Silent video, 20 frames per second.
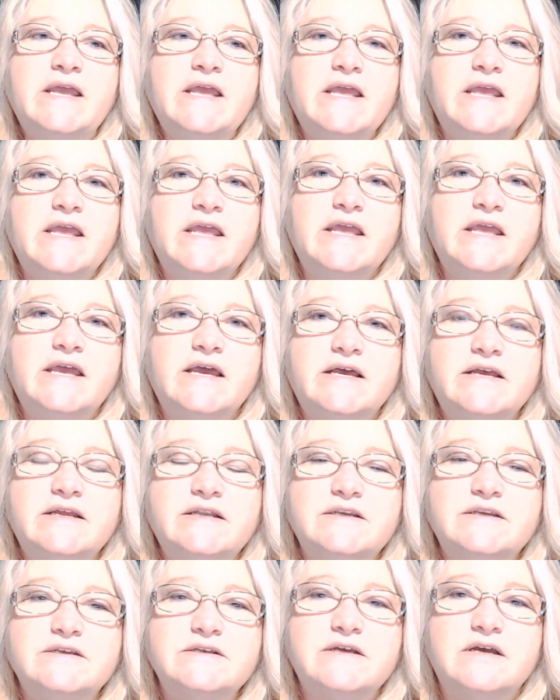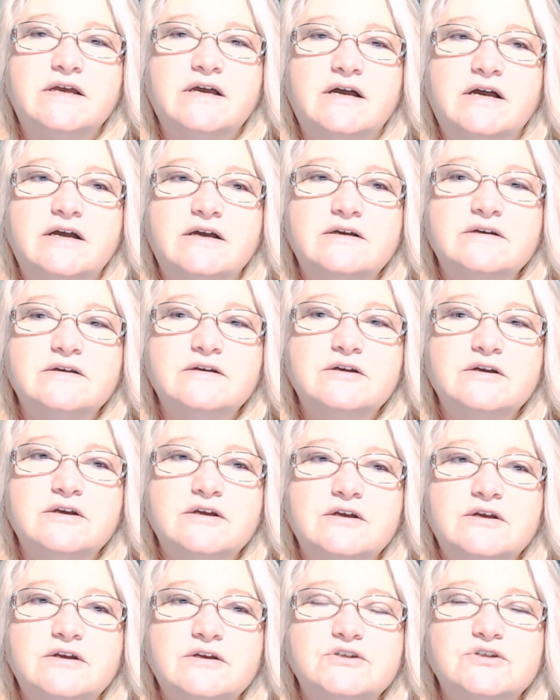And
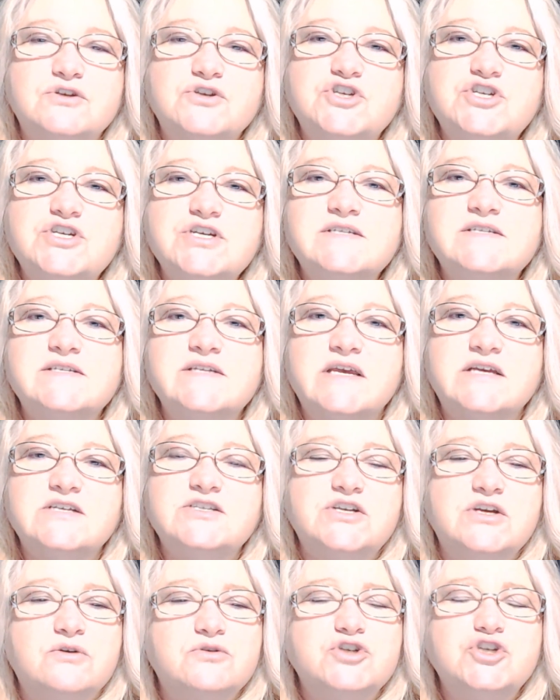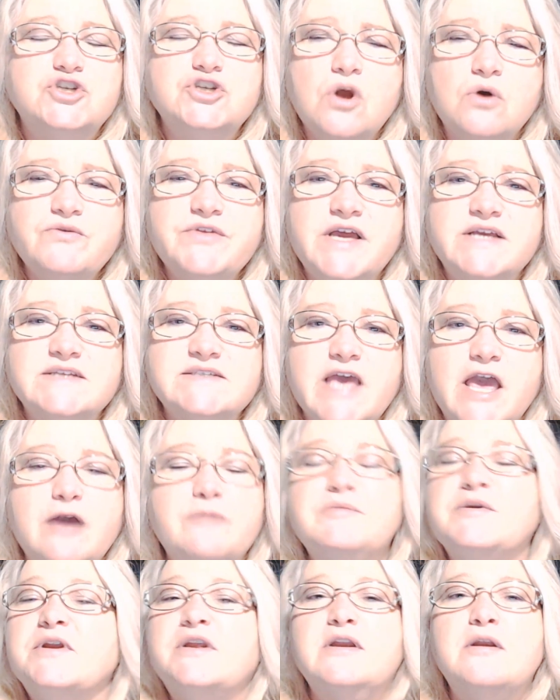so she goes, that's
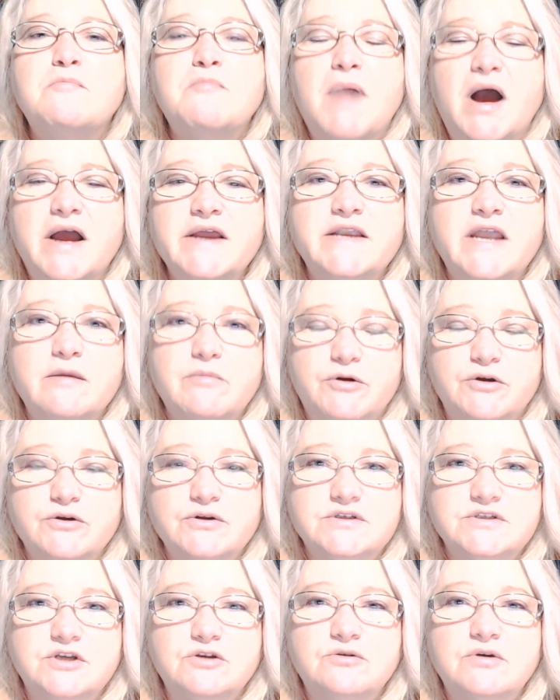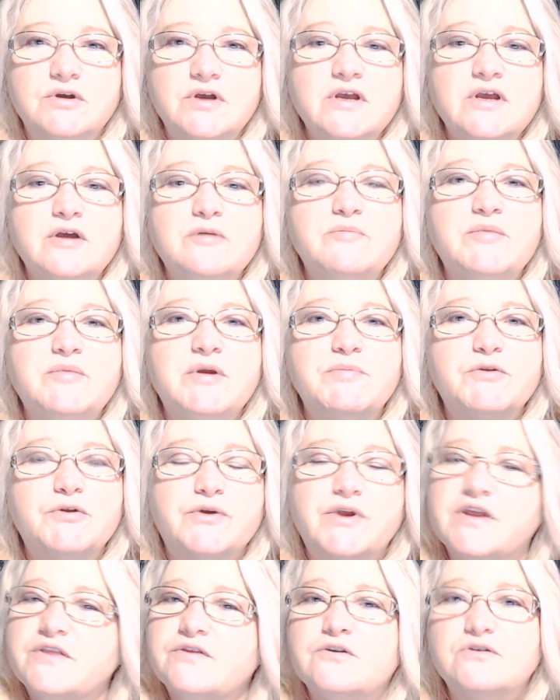happening in my neighborhood too. People are
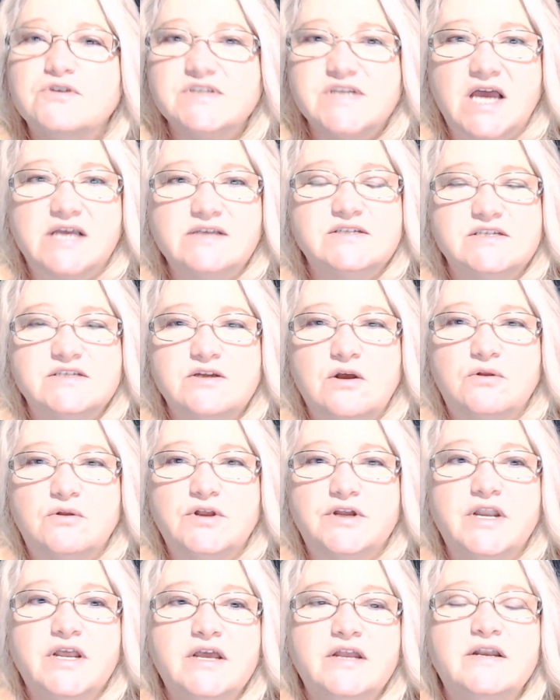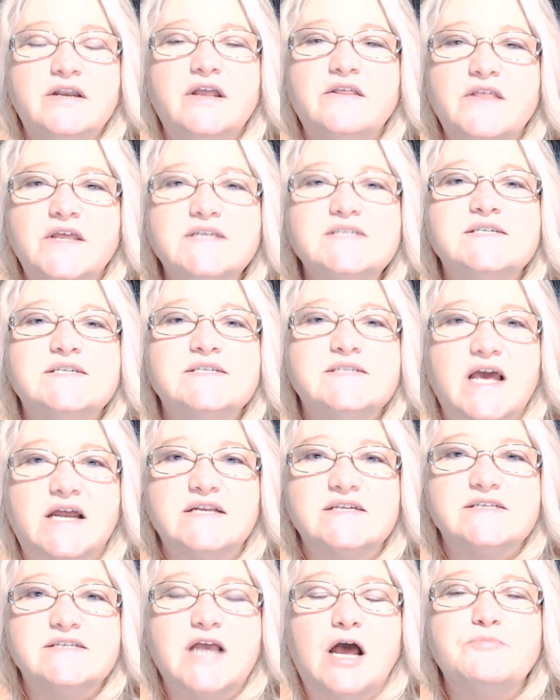getting their signs stolen, and this has got to
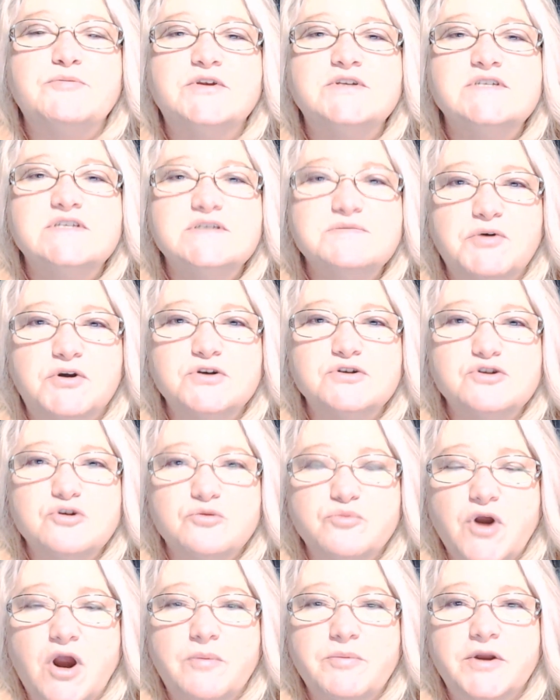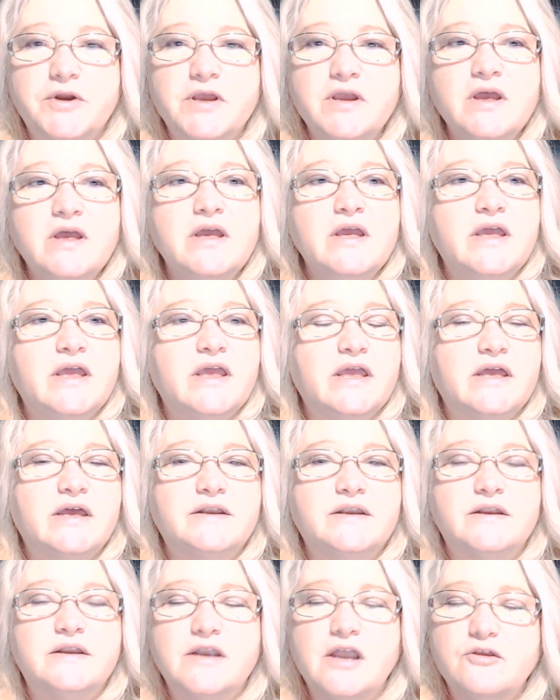stop. This is personal property. And
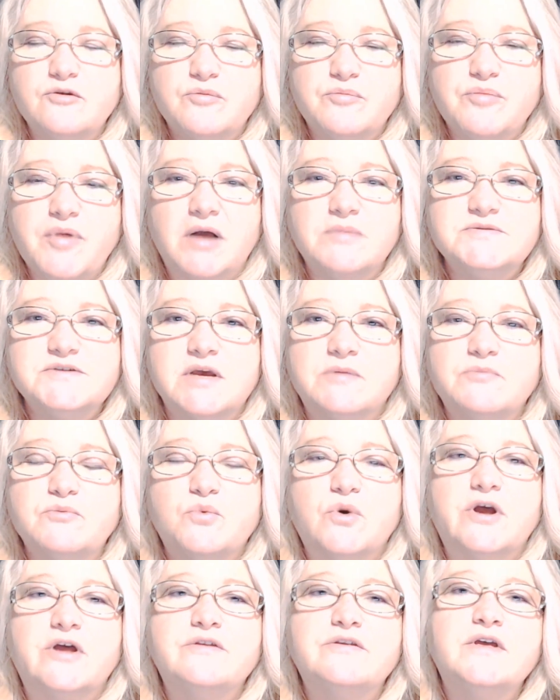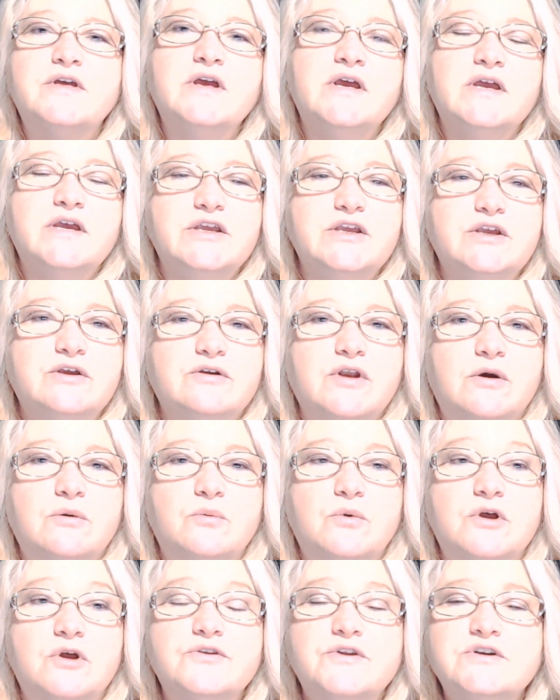another one pops up with,
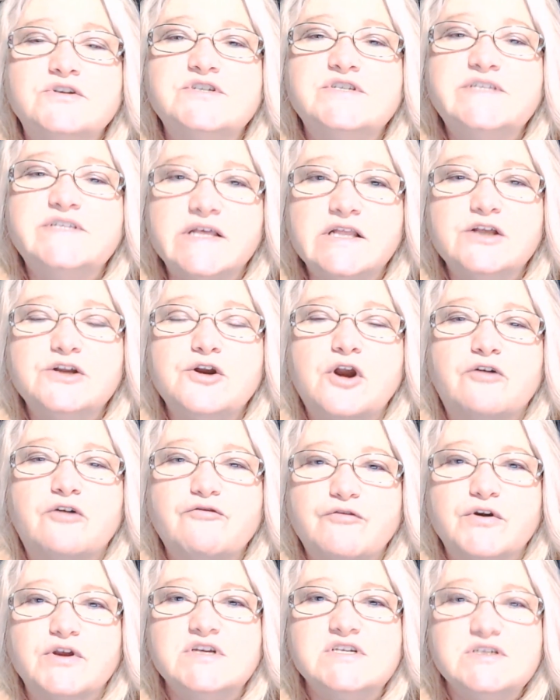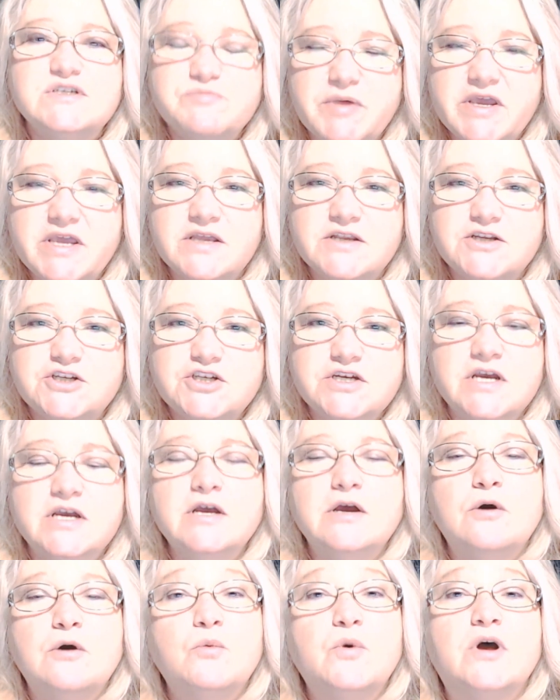they're stealing our free speech.
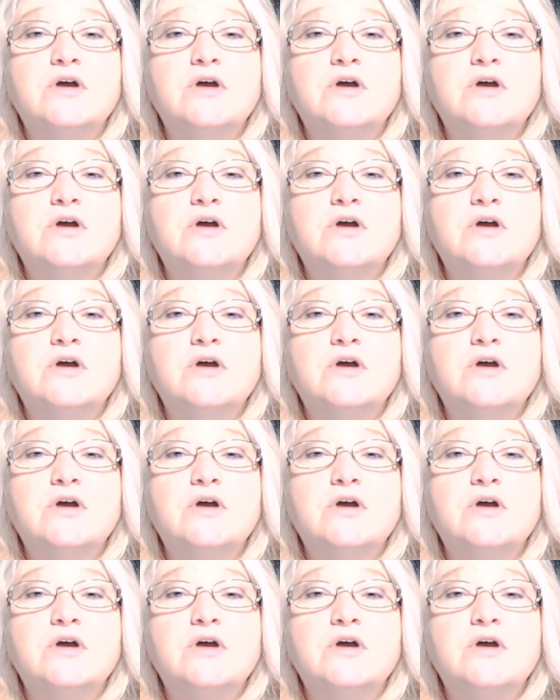Well,